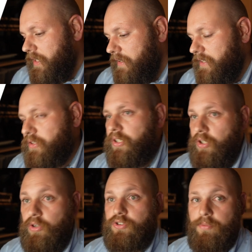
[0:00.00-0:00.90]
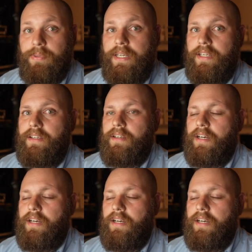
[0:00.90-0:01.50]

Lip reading: This could also be